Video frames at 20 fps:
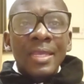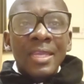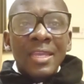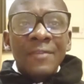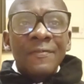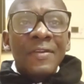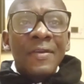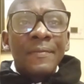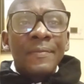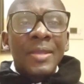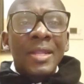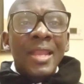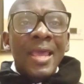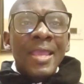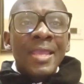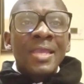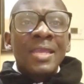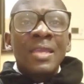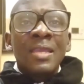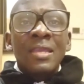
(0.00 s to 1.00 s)
Give up a
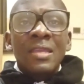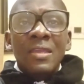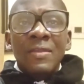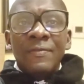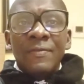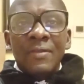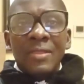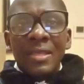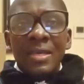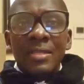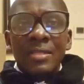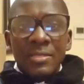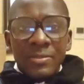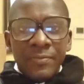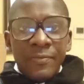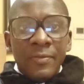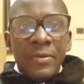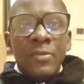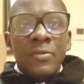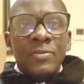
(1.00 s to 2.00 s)
like if you think this
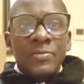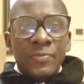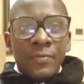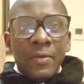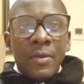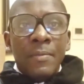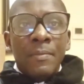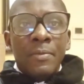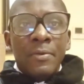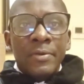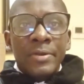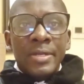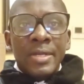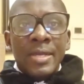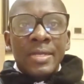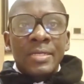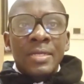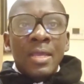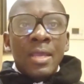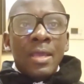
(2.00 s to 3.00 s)
video is very
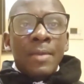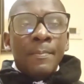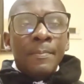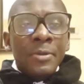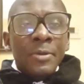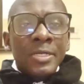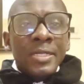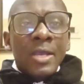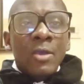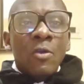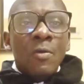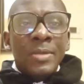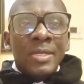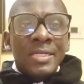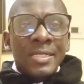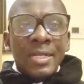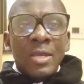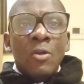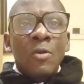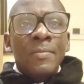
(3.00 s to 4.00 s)
important. Put a
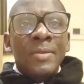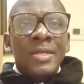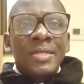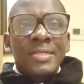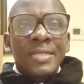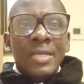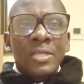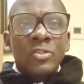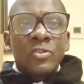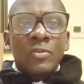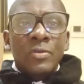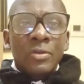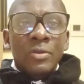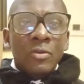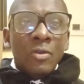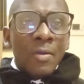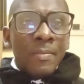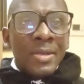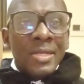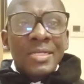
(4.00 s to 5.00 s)
comment in the comment section.
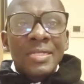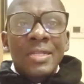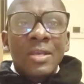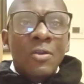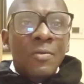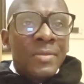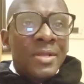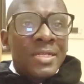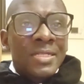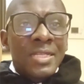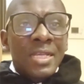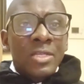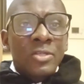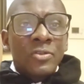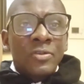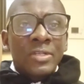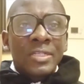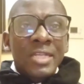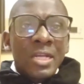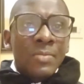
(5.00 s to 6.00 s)
Comment in the comment
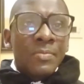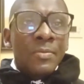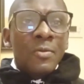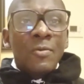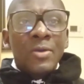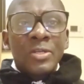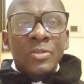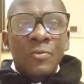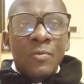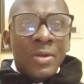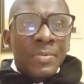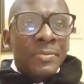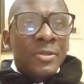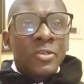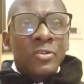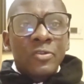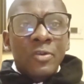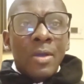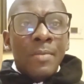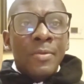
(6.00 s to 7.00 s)
section. Tell me what you want me
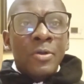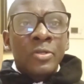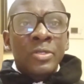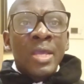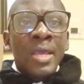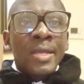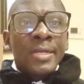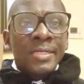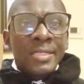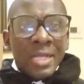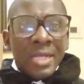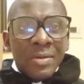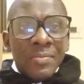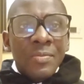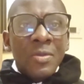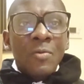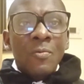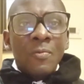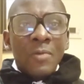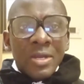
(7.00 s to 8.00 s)
to talk about. Tell
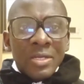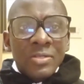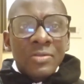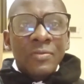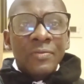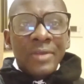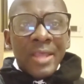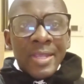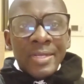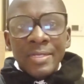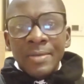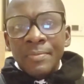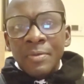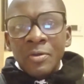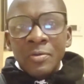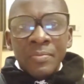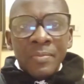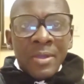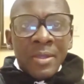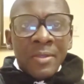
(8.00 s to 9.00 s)
me what you've liked
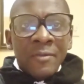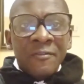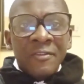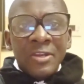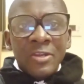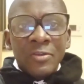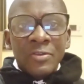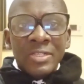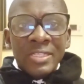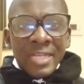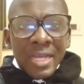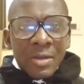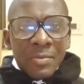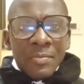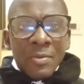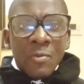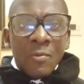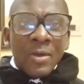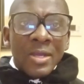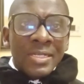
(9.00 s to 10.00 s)
about my video. Tell
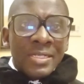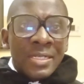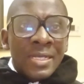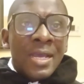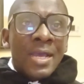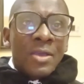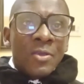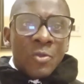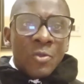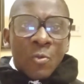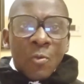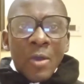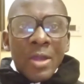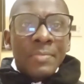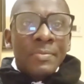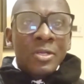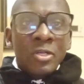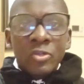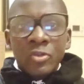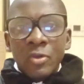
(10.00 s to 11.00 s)
me what you
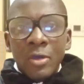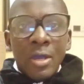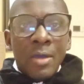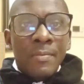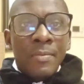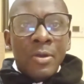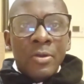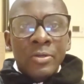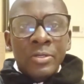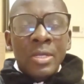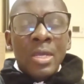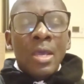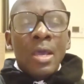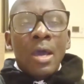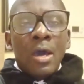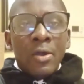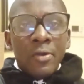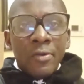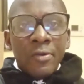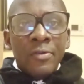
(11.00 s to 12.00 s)
want me to talk about.
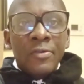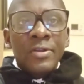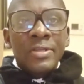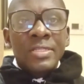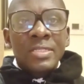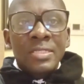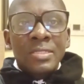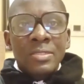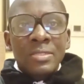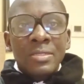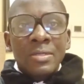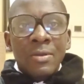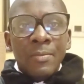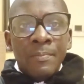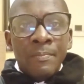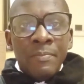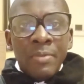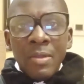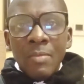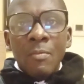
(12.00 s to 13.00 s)
I'll always
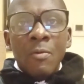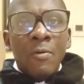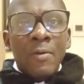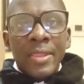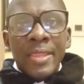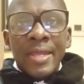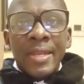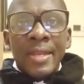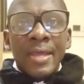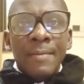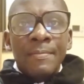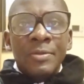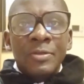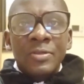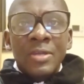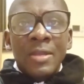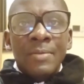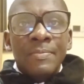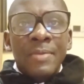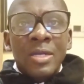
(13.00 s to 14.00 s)
be more than happy
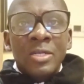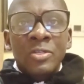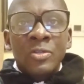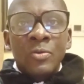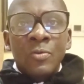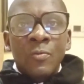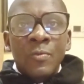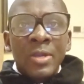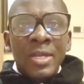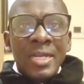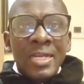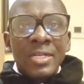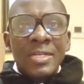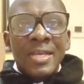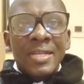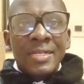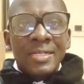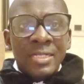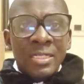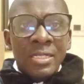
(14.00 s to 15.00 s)
to get back to you. We need
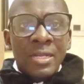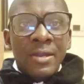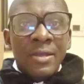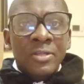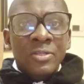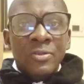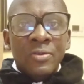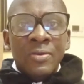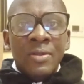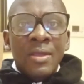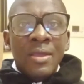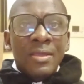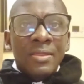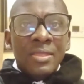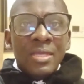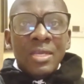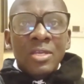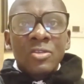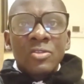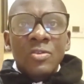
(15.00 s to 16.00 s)
that interaction.
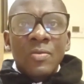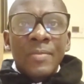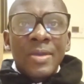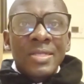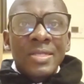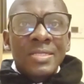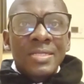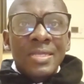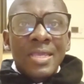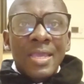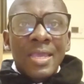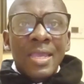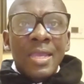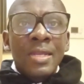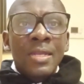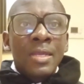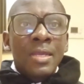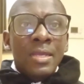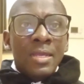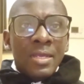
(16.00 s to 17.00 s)
Thank you so much. See you
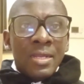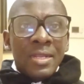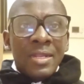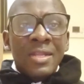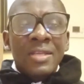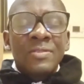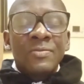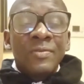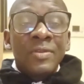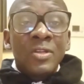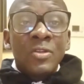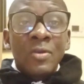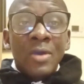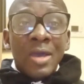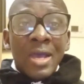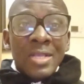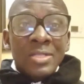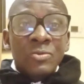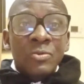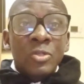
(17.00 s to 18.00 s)
again in the next
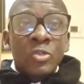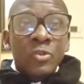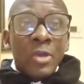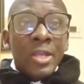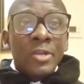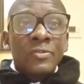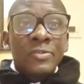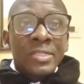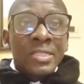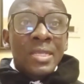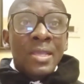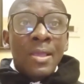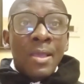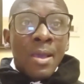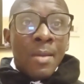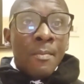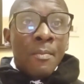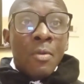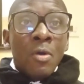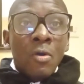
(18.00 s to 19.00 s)
video, as we try to see
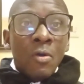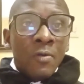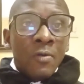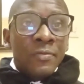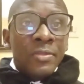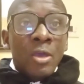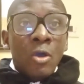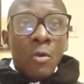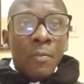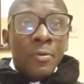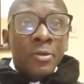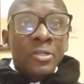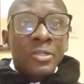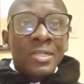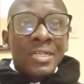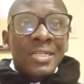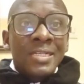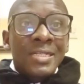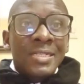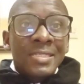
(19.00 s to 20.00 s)
more of the
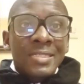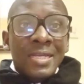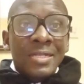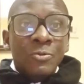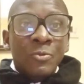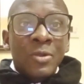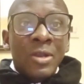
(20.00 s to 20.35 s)
opportunities that